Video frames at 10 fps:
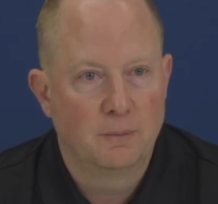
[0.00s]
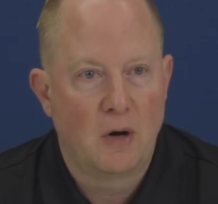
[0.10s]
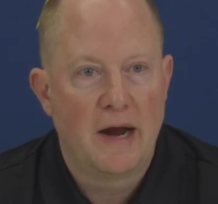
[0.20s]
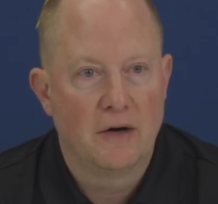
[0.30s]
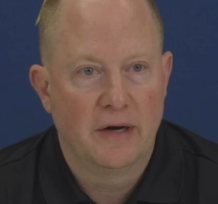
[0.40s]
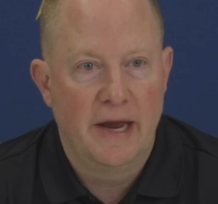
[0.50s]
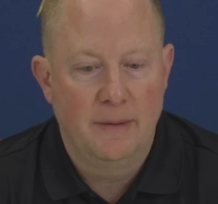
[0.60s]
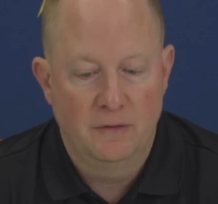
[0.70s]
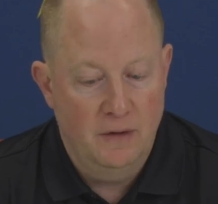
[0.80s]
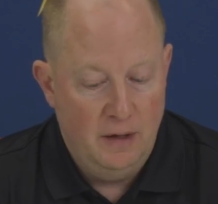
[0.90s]
prior
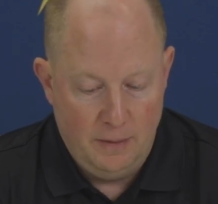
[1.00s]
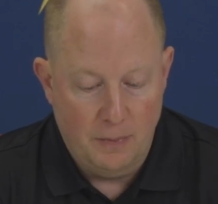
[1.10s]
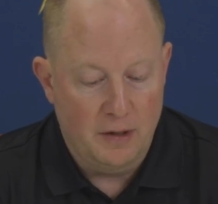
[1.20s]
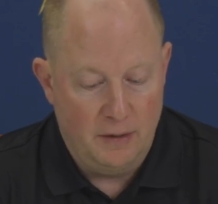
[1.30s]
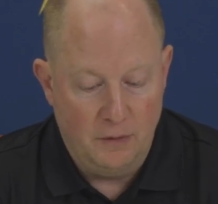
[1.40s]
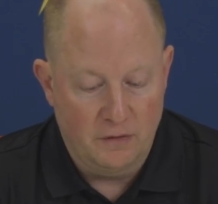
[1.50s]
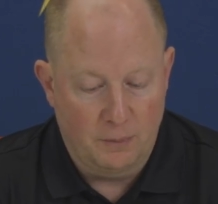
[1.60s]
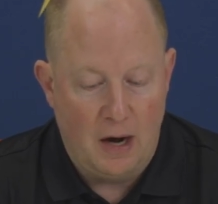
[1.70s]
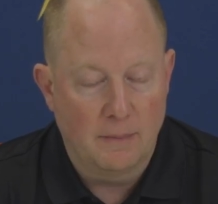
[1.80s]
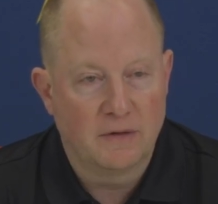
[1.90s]
games, but it was a
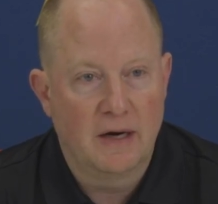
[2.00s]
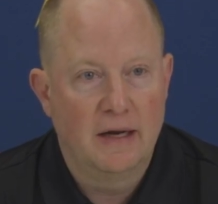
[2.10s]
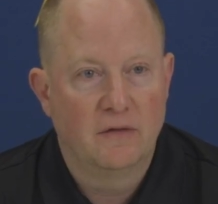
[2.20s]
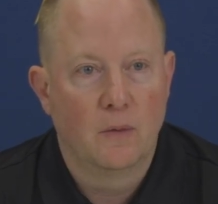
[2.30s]
problem tonight.